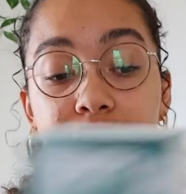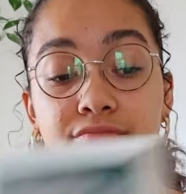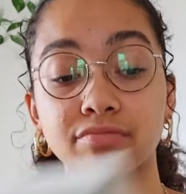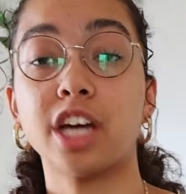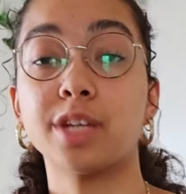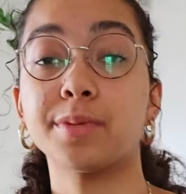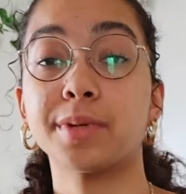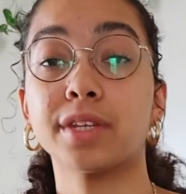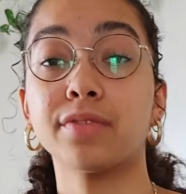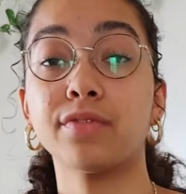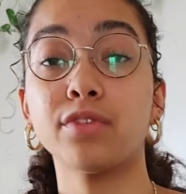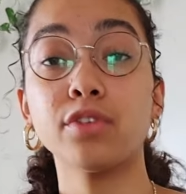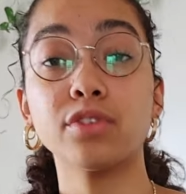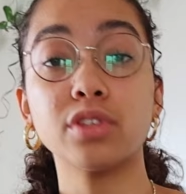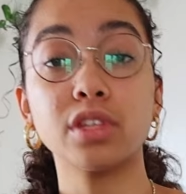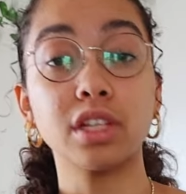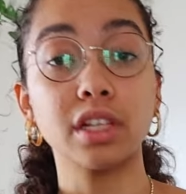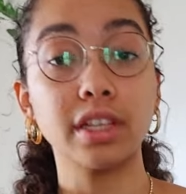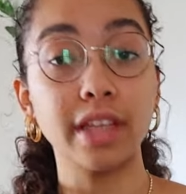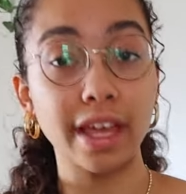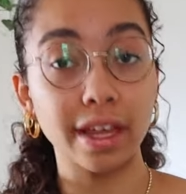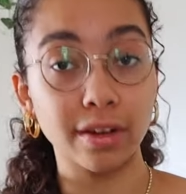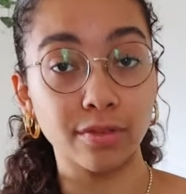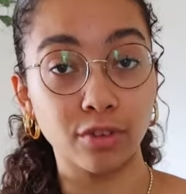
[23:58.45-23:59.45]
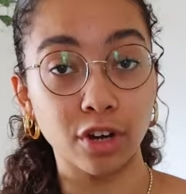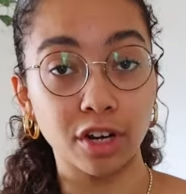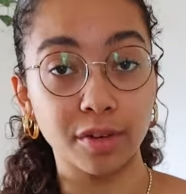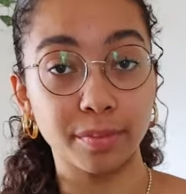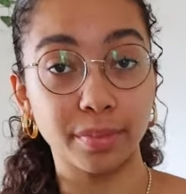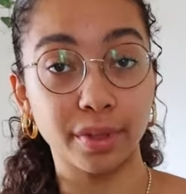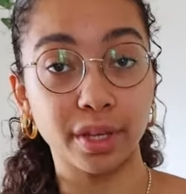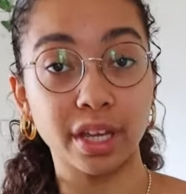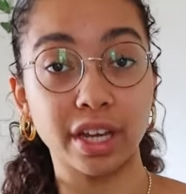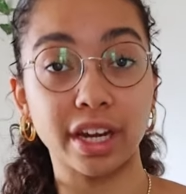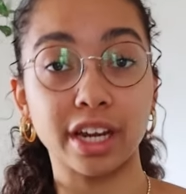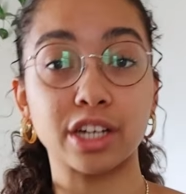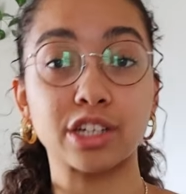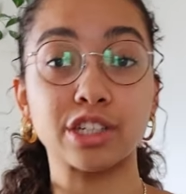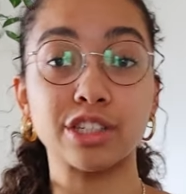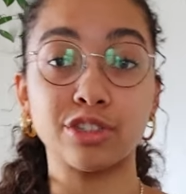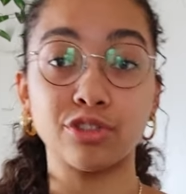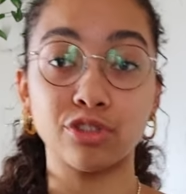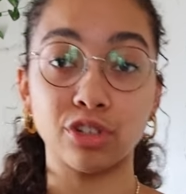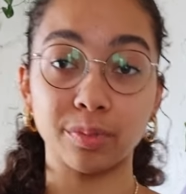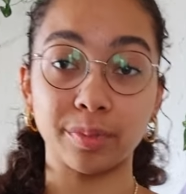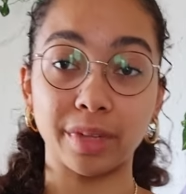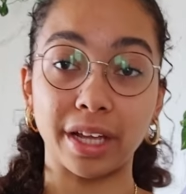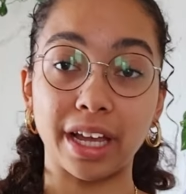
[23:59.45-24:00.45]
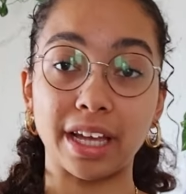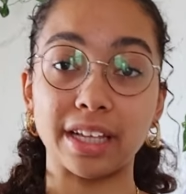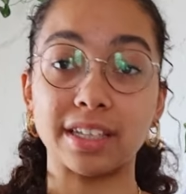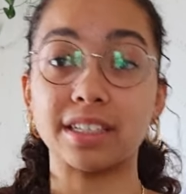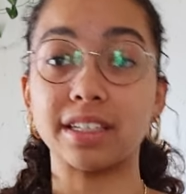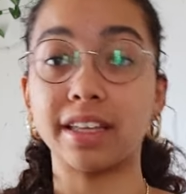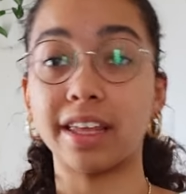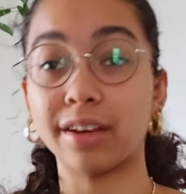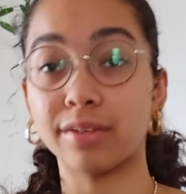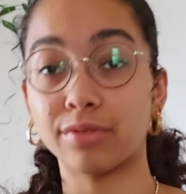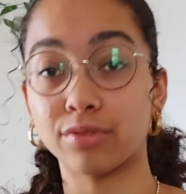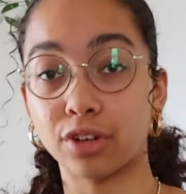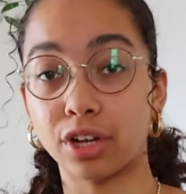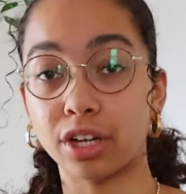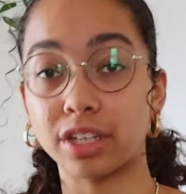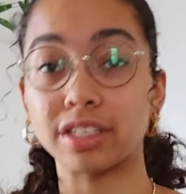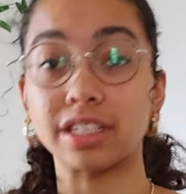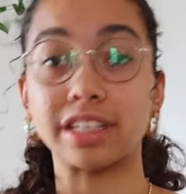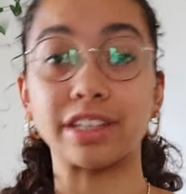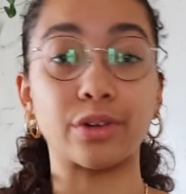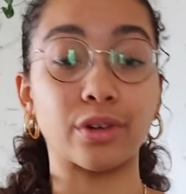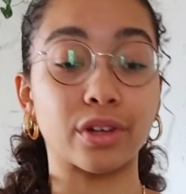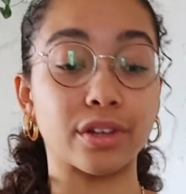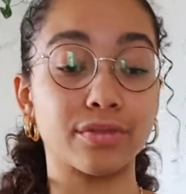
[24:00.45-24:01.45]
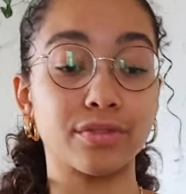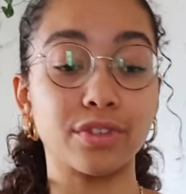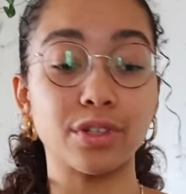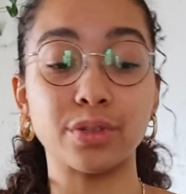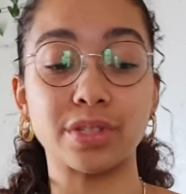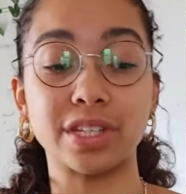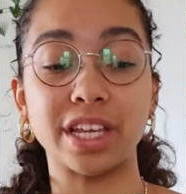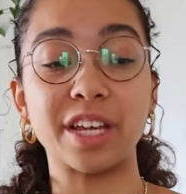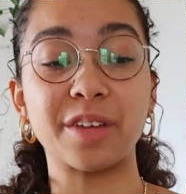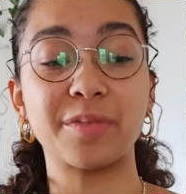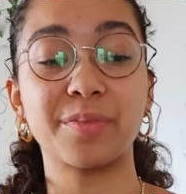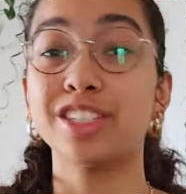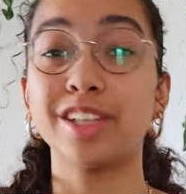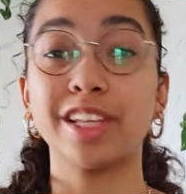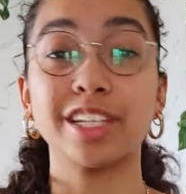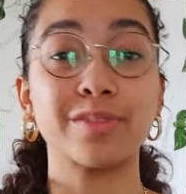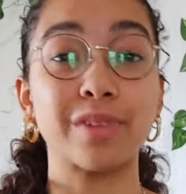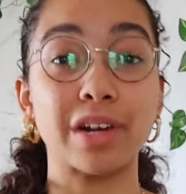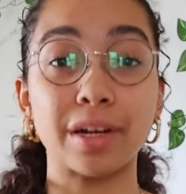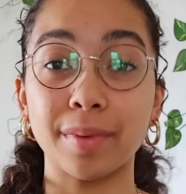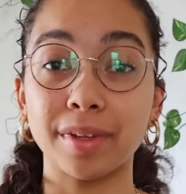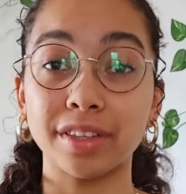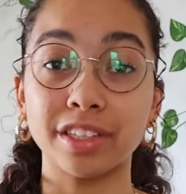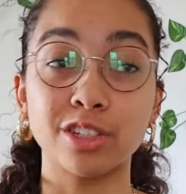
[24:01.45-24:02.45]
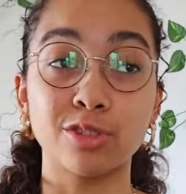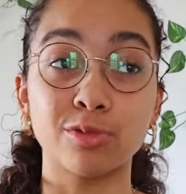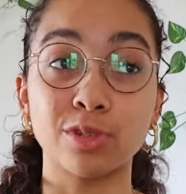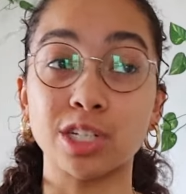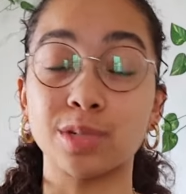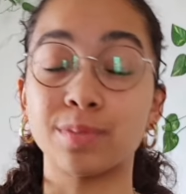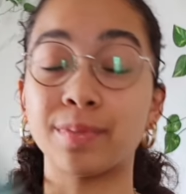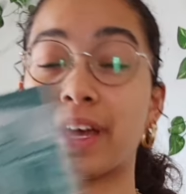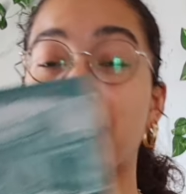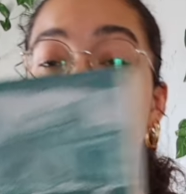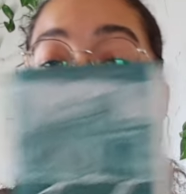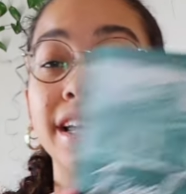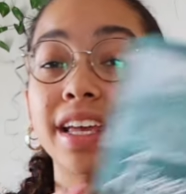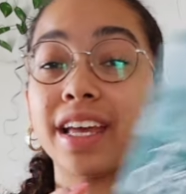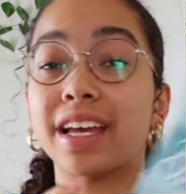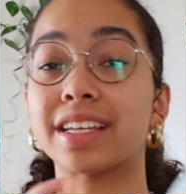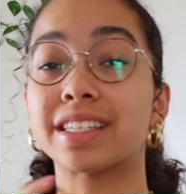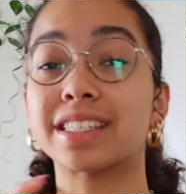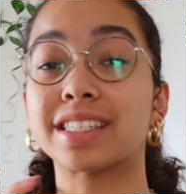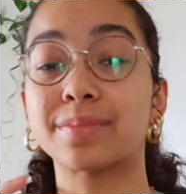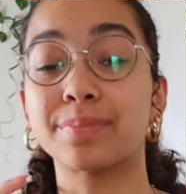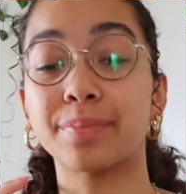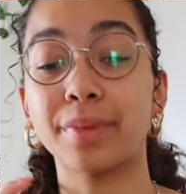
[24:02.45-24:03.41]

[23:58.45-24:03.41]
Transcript: Not to be confused with the Lakefront Billionaires. Dreamland, Lakefront, a little confusing. She likes to write about these rich men, I guess.